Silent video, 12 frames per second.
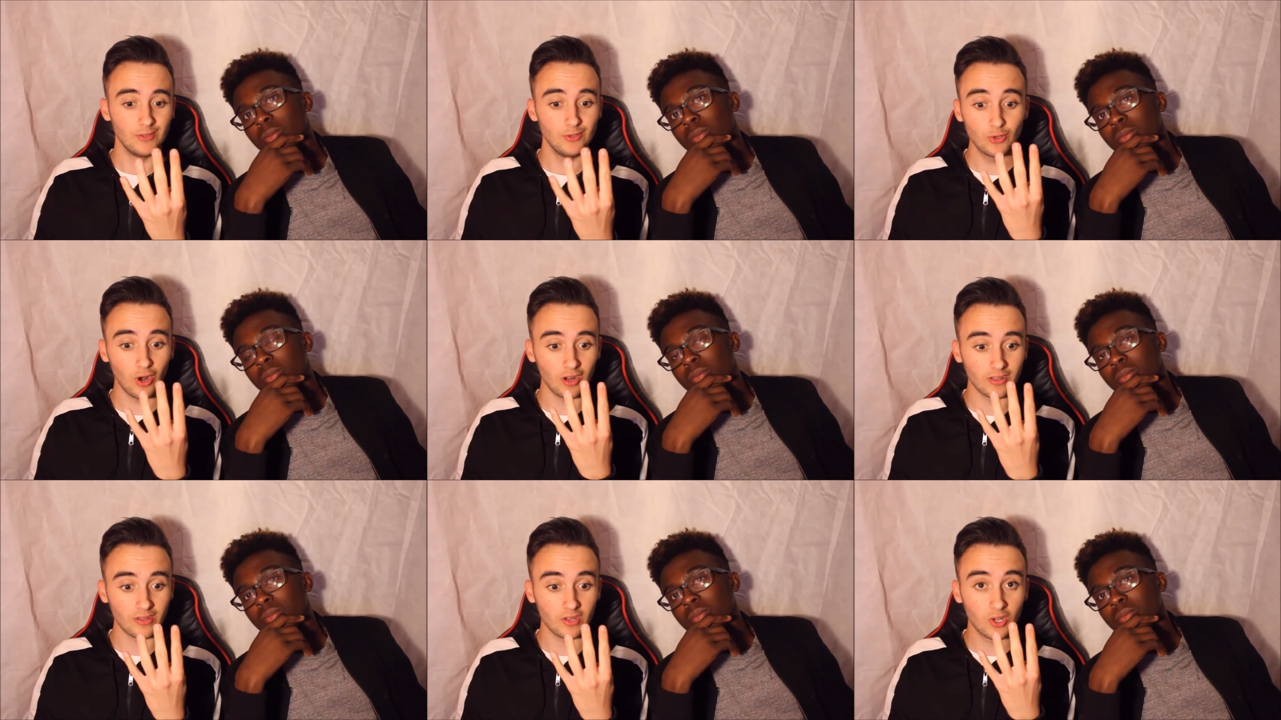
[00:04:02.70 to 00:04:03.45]
Speaker 1: And you
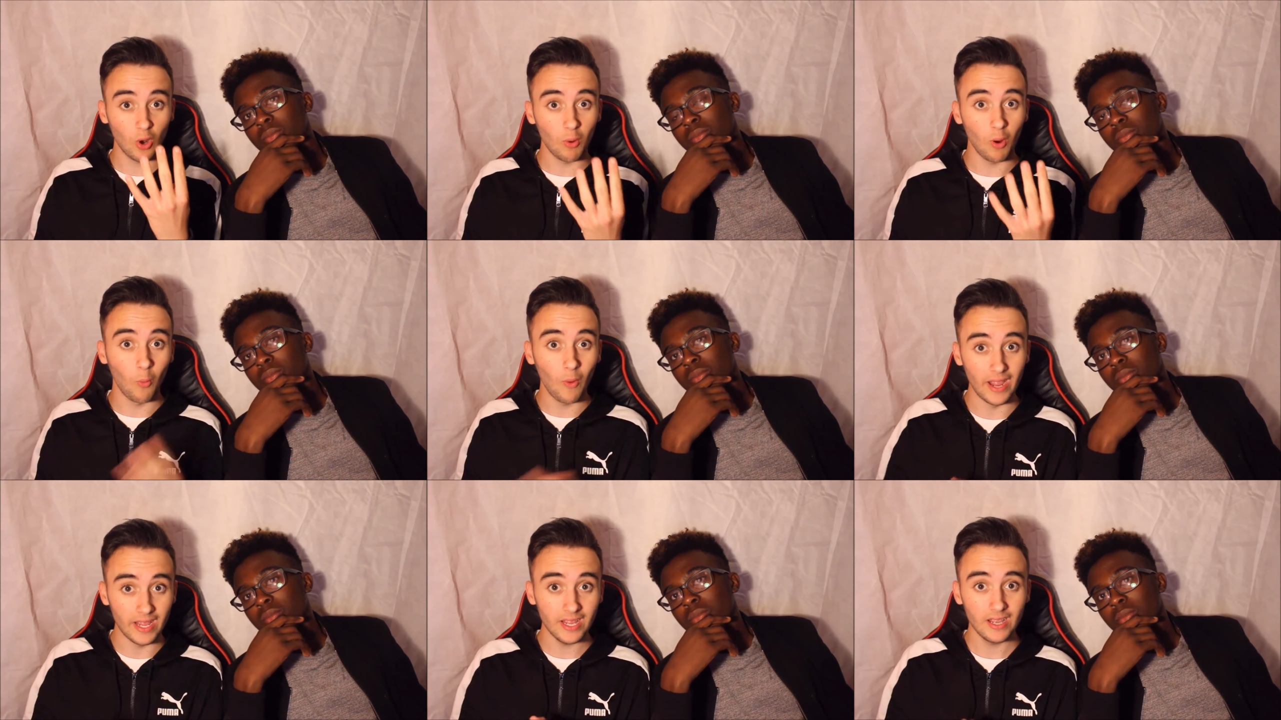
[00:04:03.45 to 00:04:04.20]
can't go
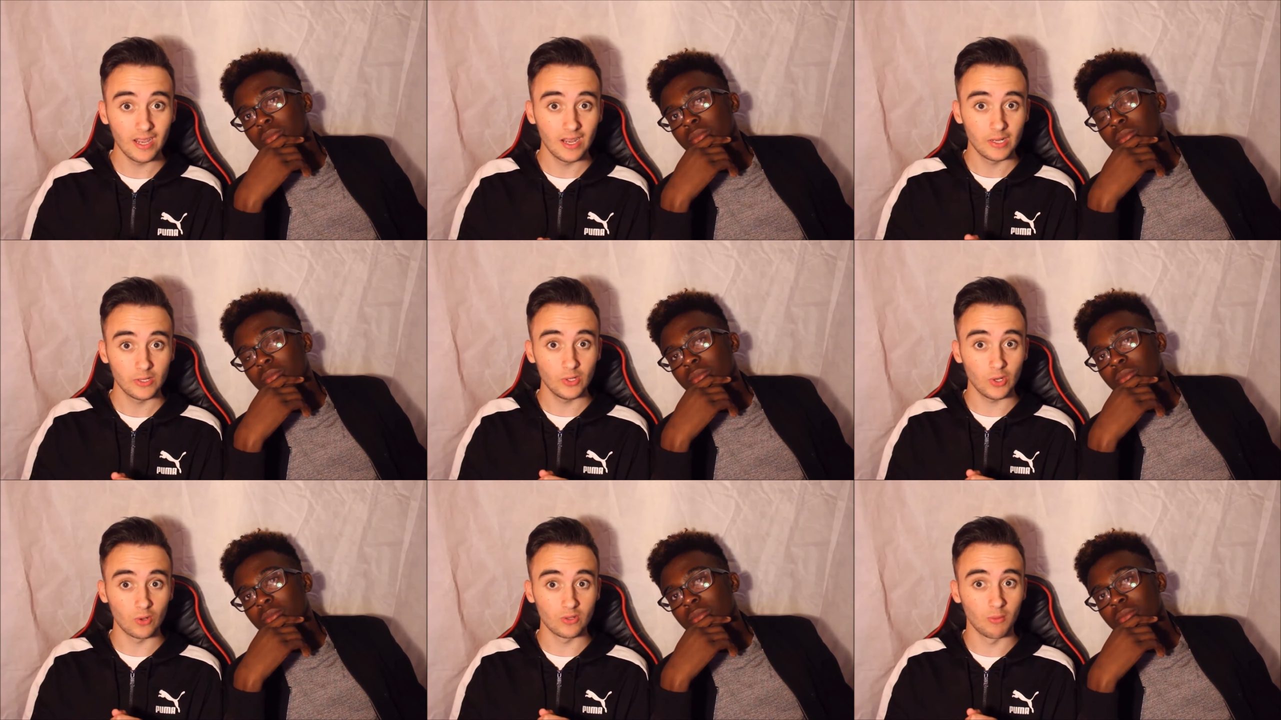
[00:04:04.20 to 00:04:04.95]
away
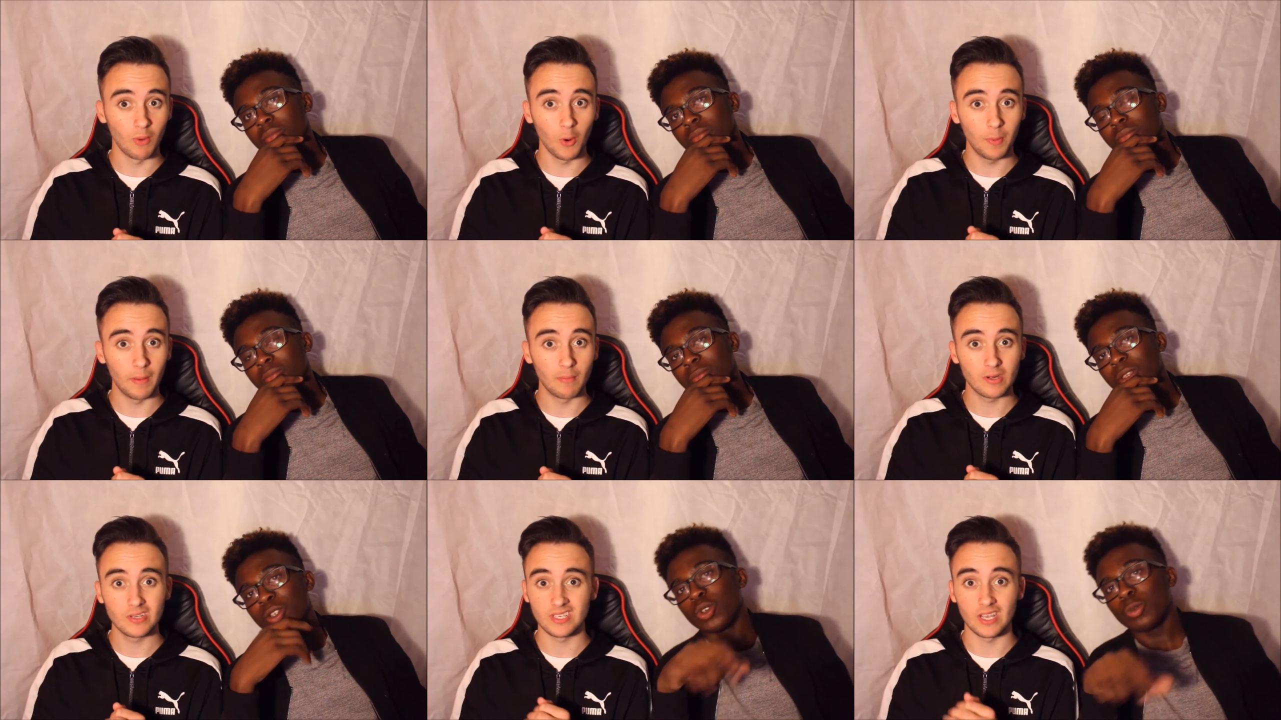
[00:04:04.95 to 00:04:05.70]
on your moped
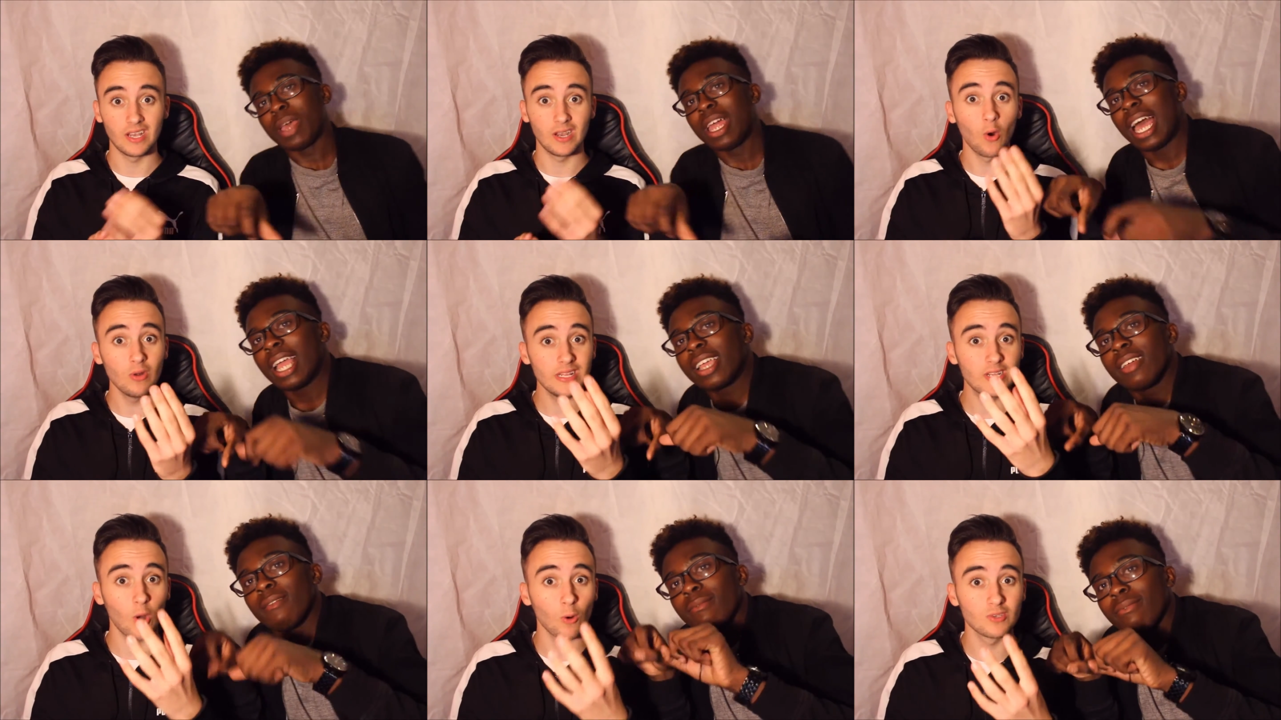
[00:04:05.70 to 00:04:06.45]
because it
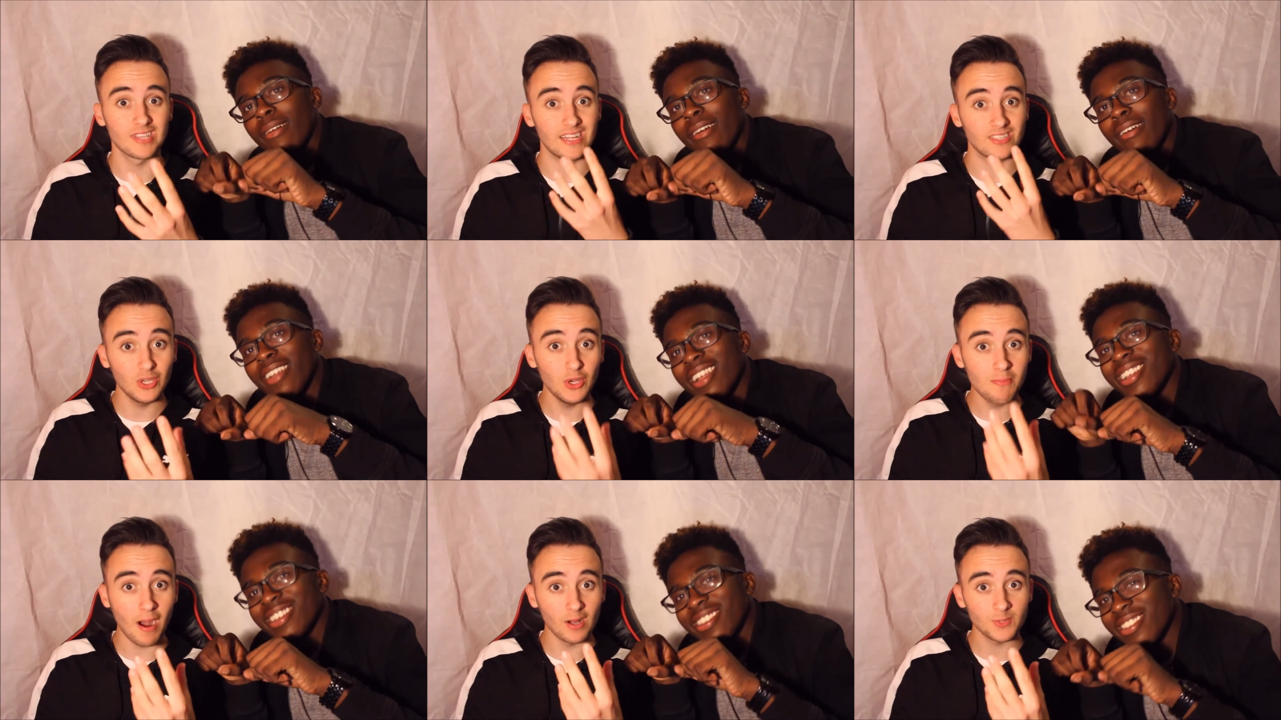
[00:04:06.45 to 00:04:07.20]
only goes like
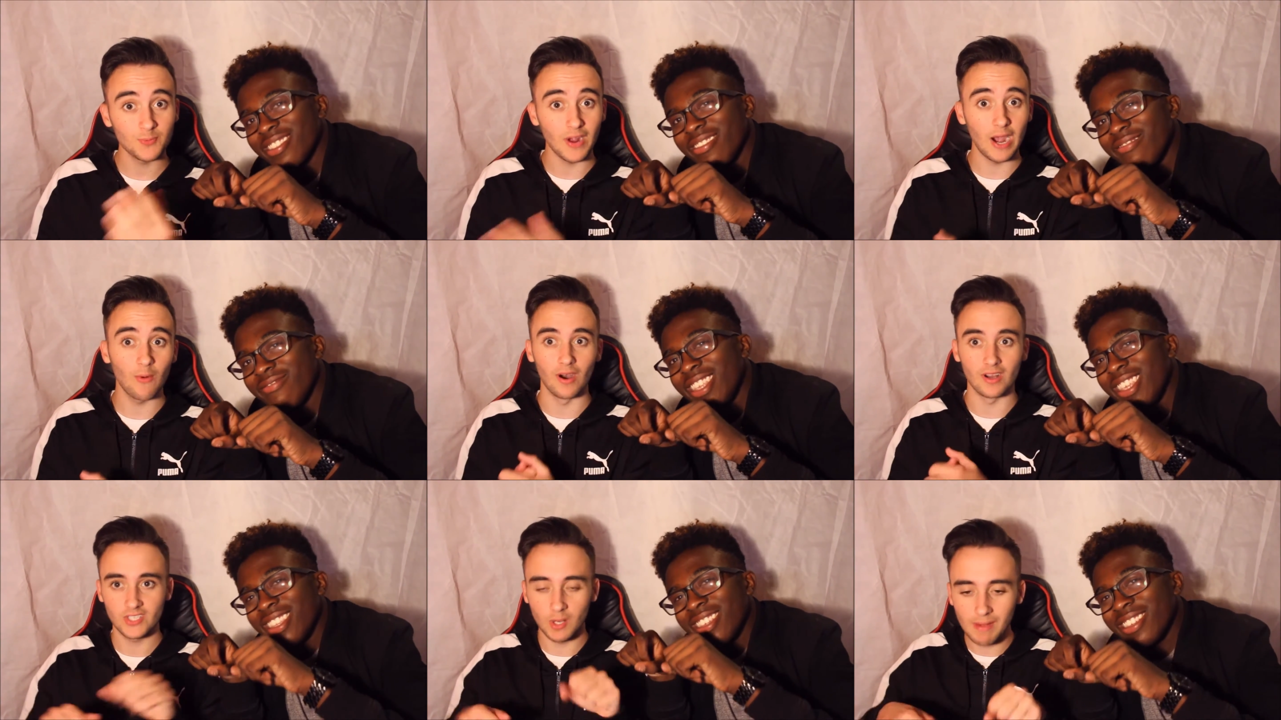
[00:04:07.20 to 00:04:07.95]
2 miles per
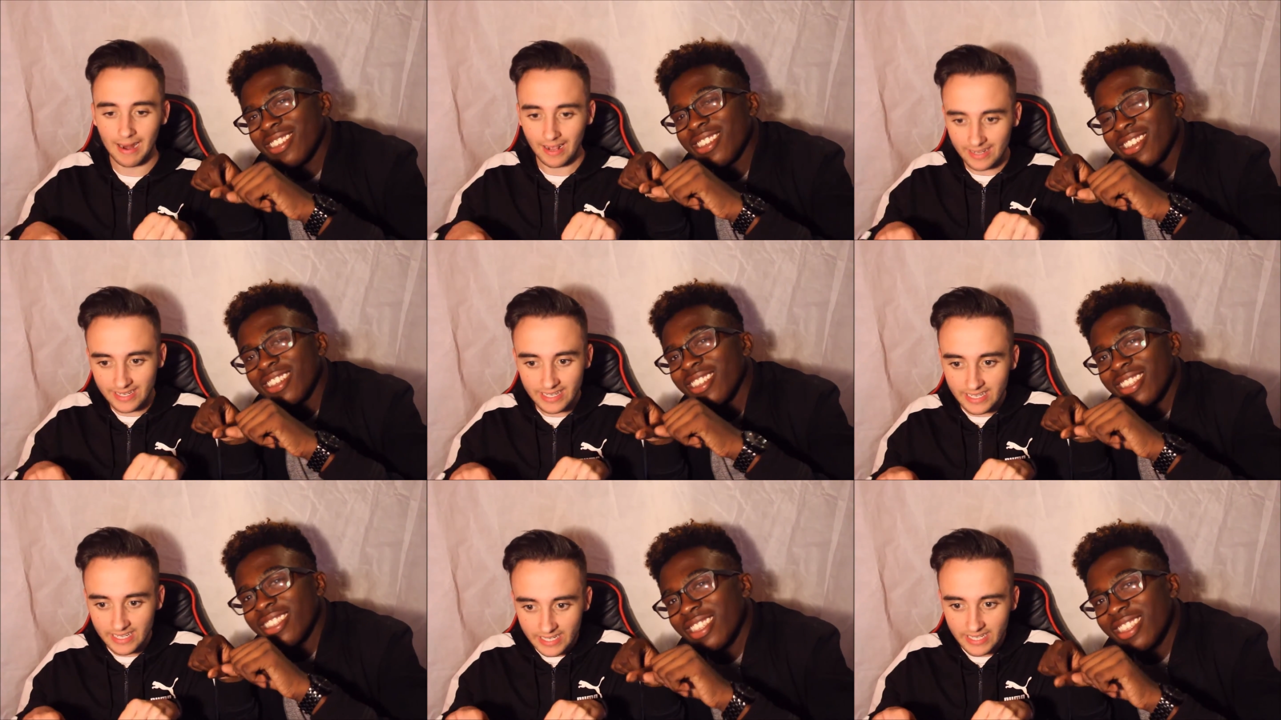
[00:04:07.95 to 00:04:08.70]
hour. So you'll be like,
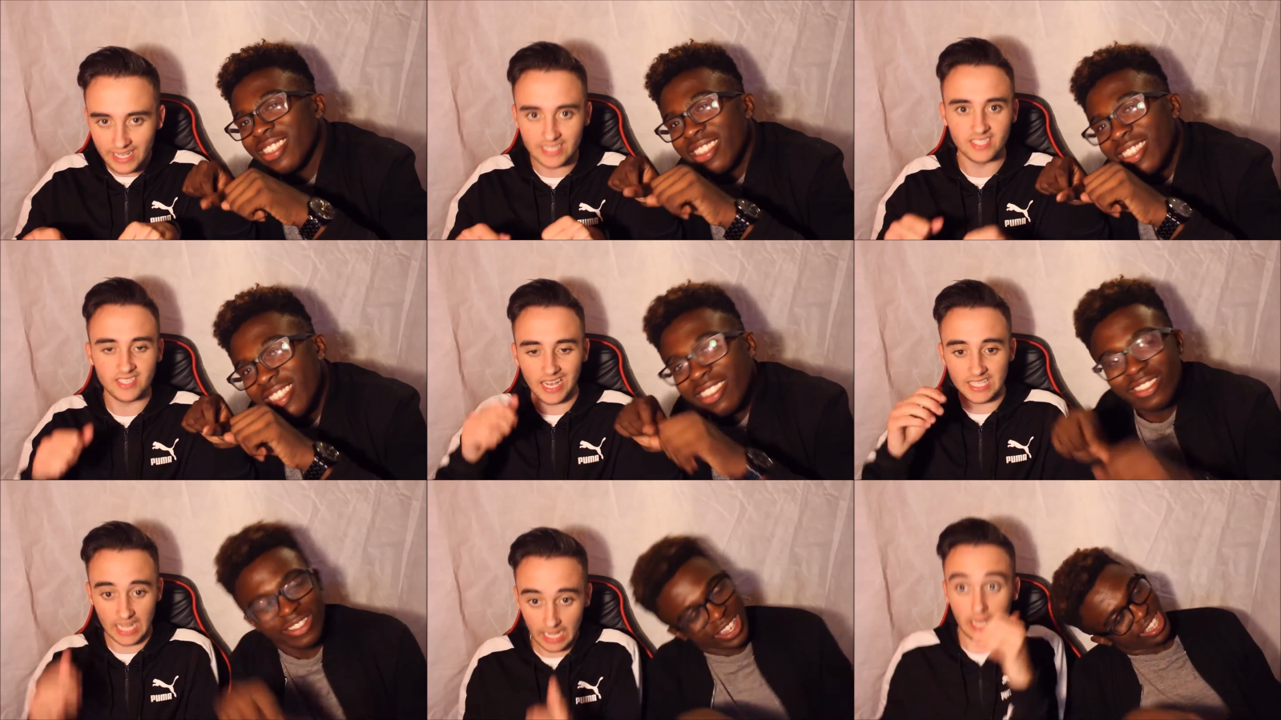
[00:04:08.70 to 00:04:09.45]
and this
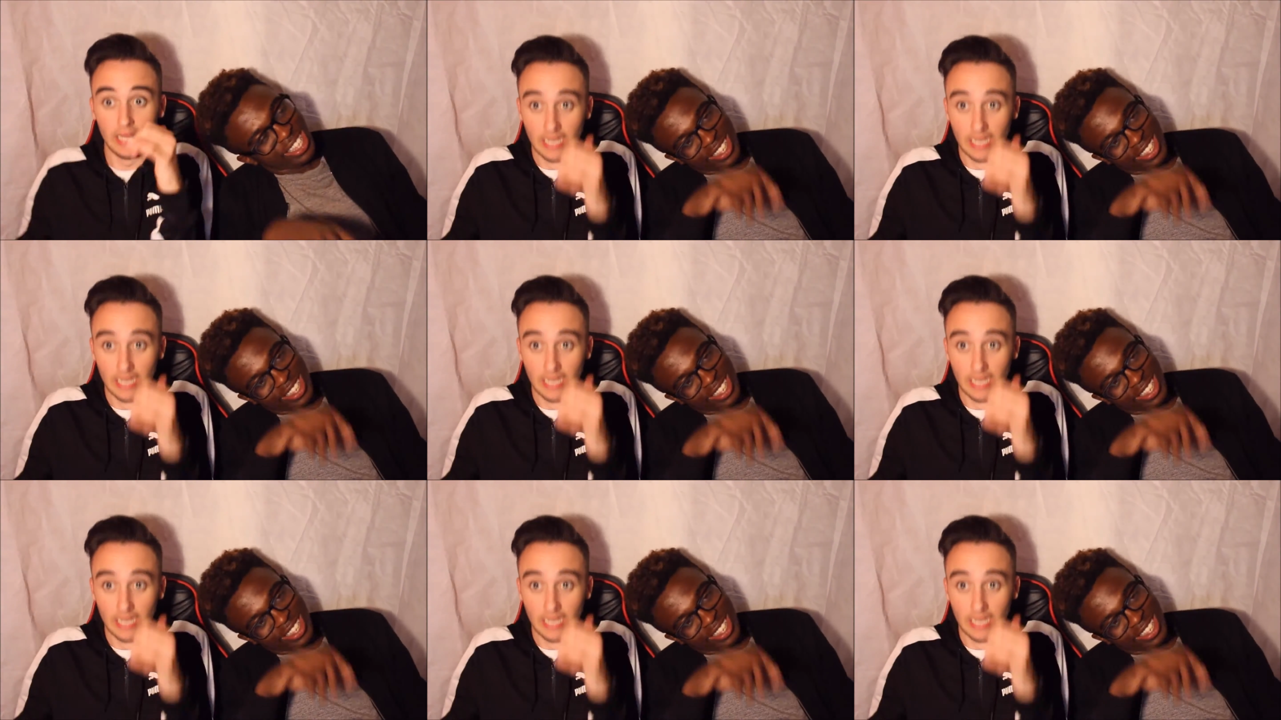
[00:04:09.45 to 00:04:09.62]
guy's like...